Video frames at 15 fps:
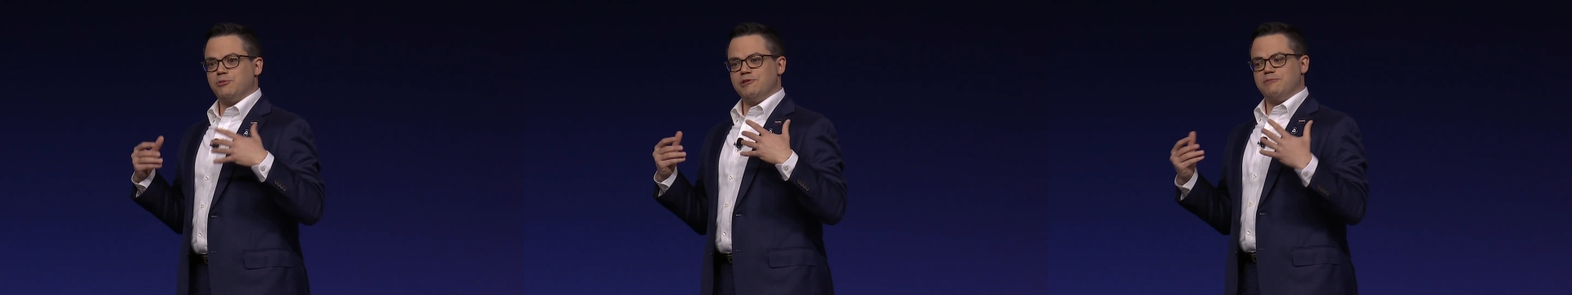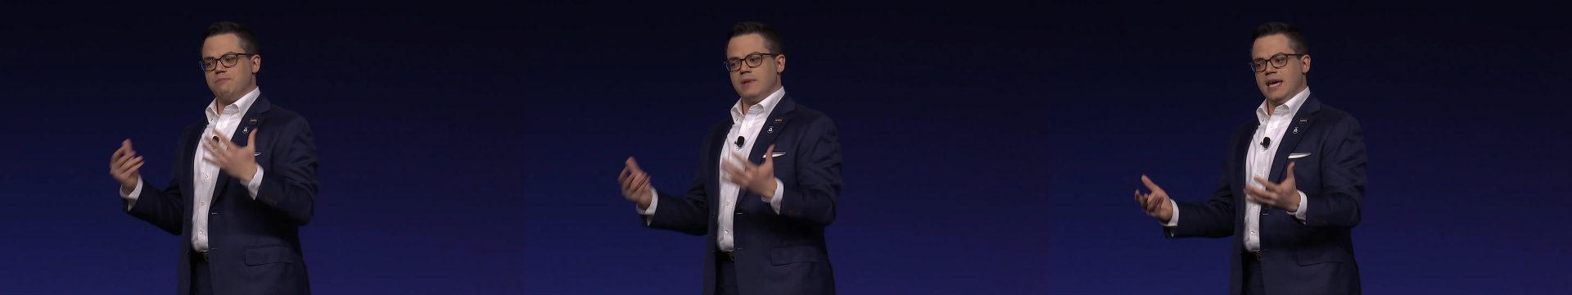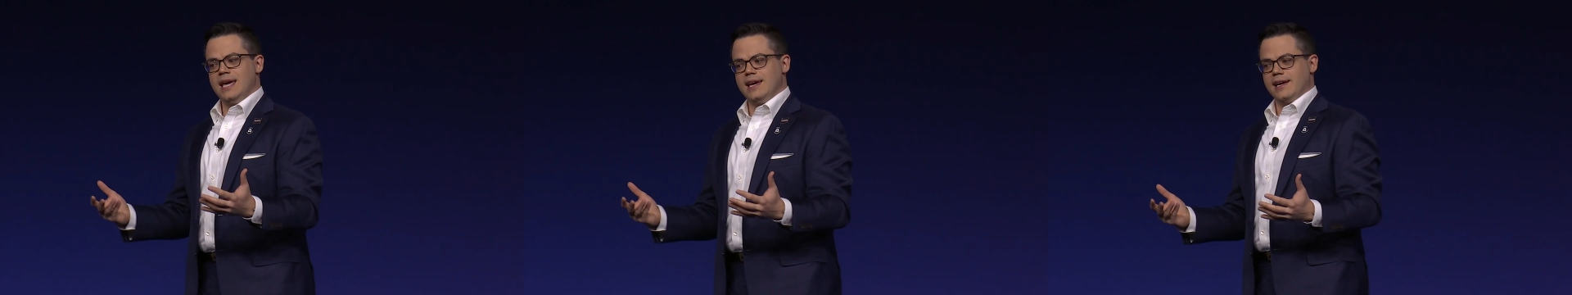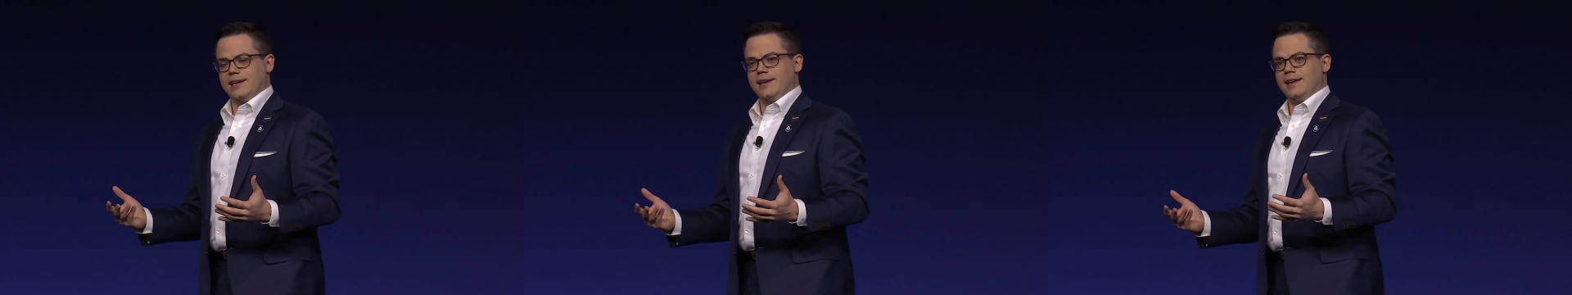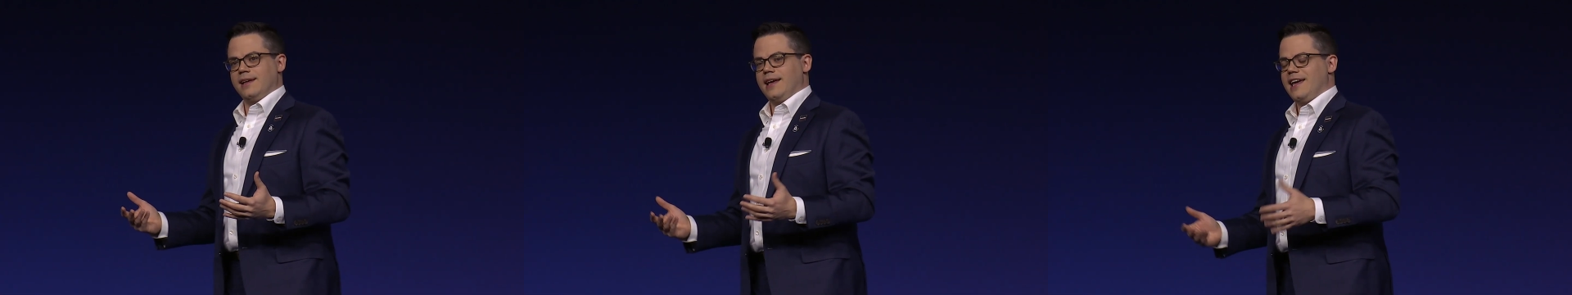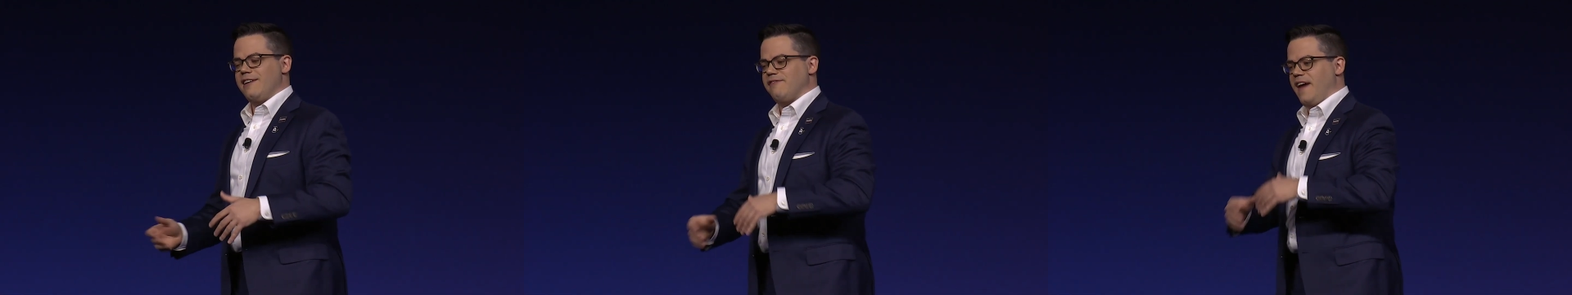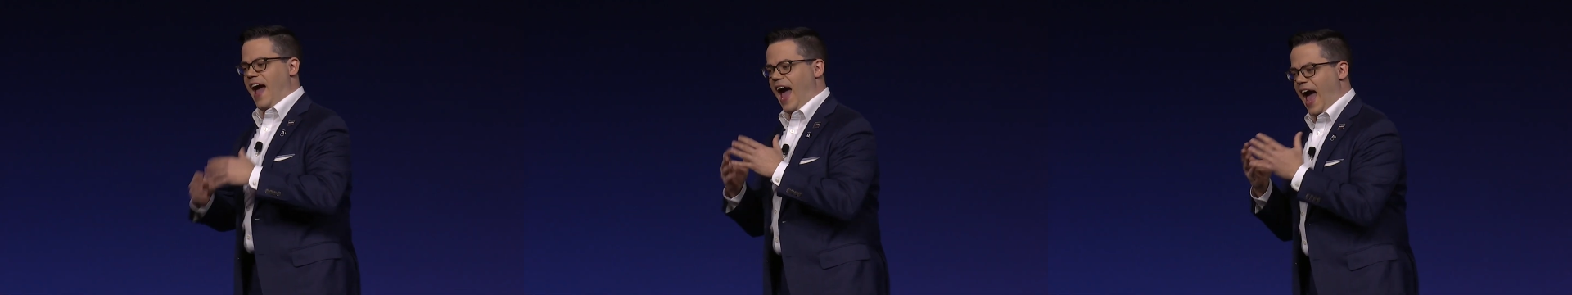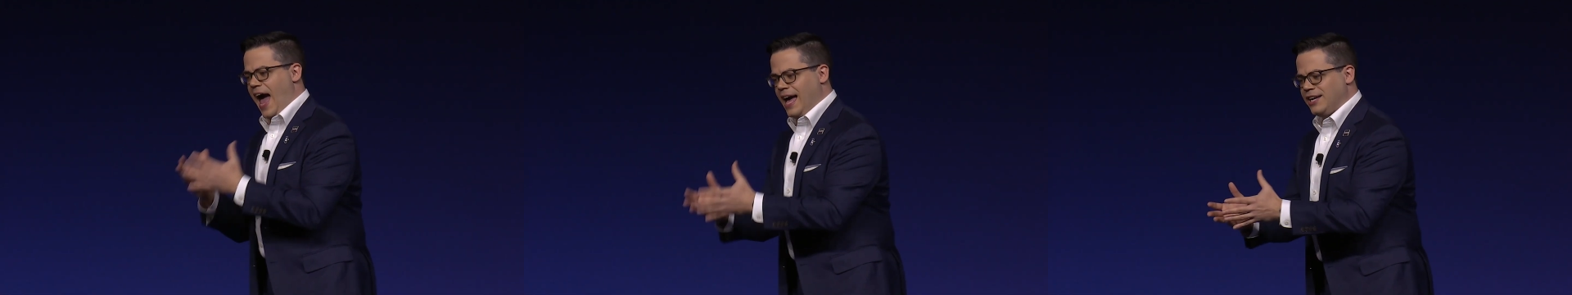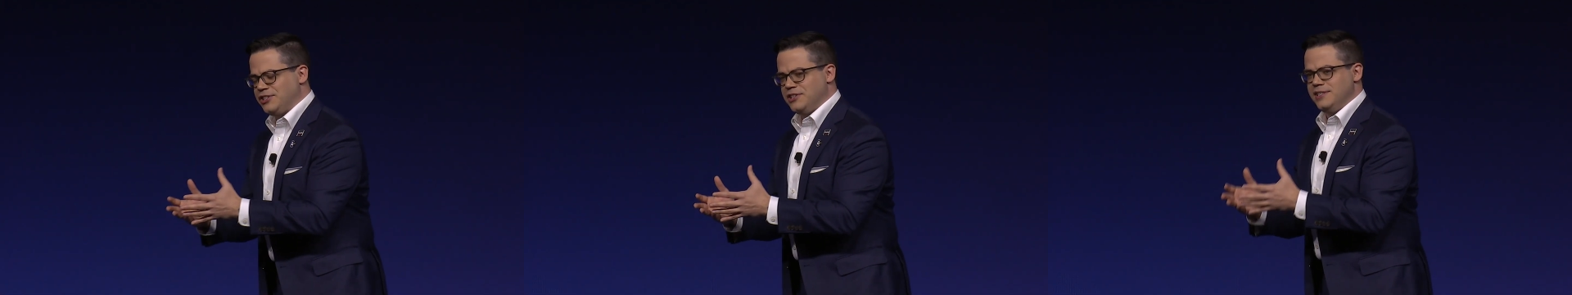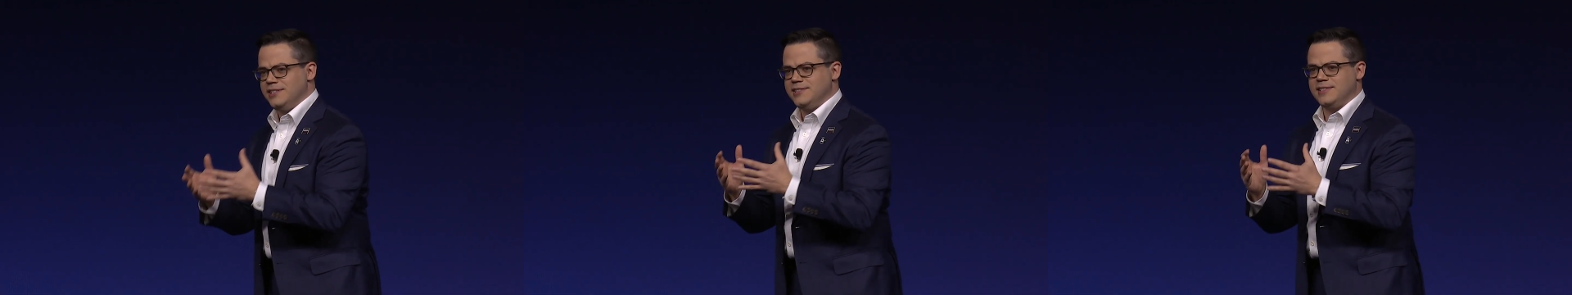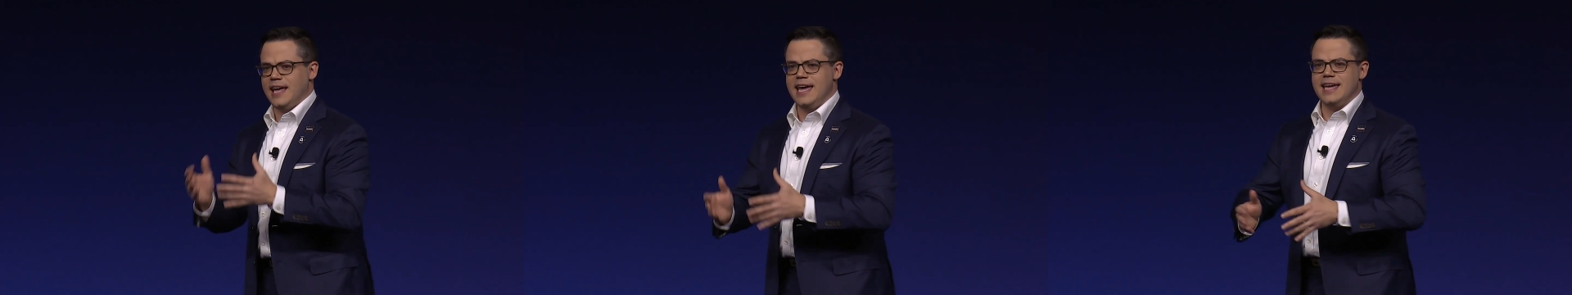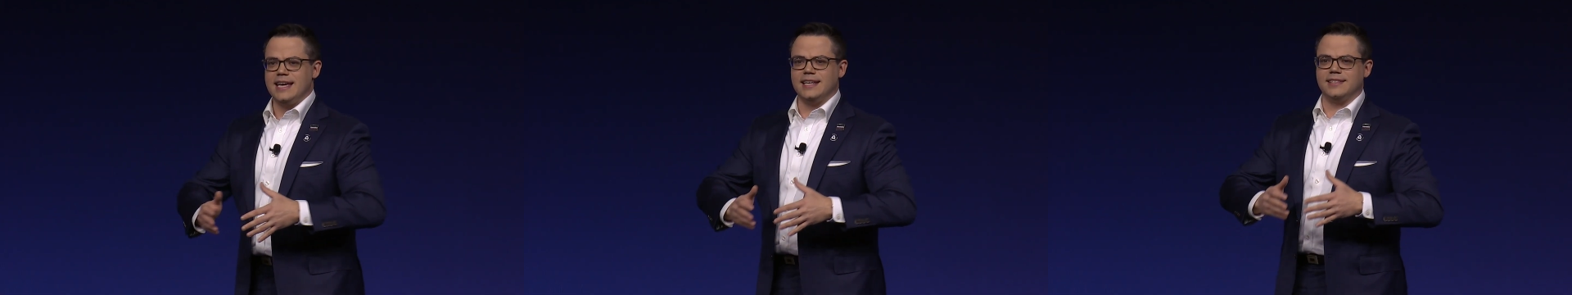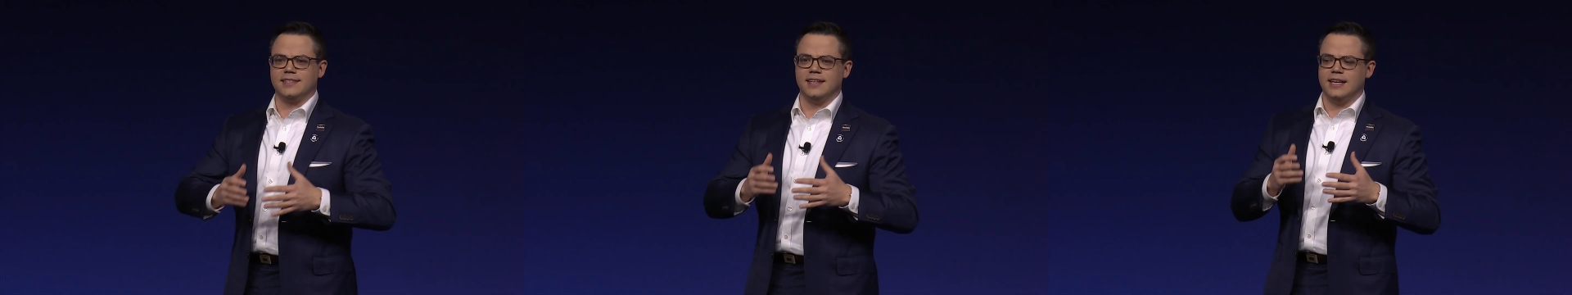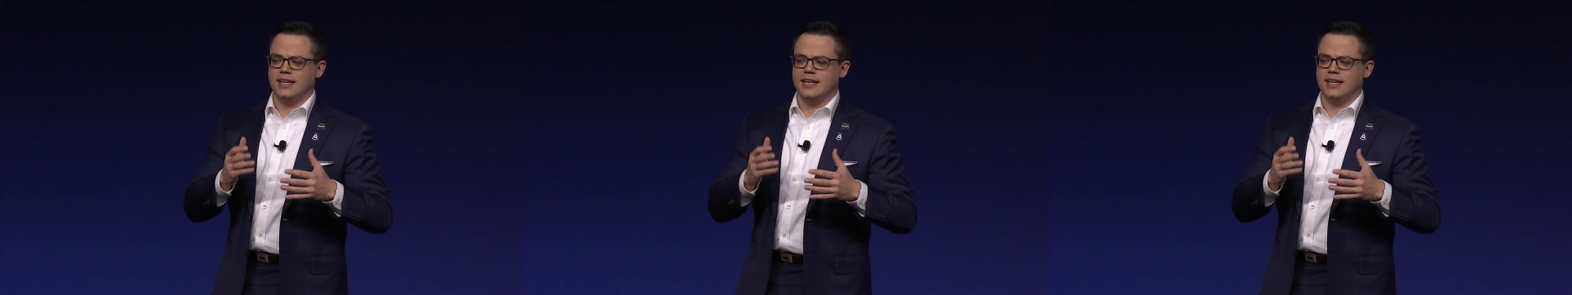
would mean if action is taken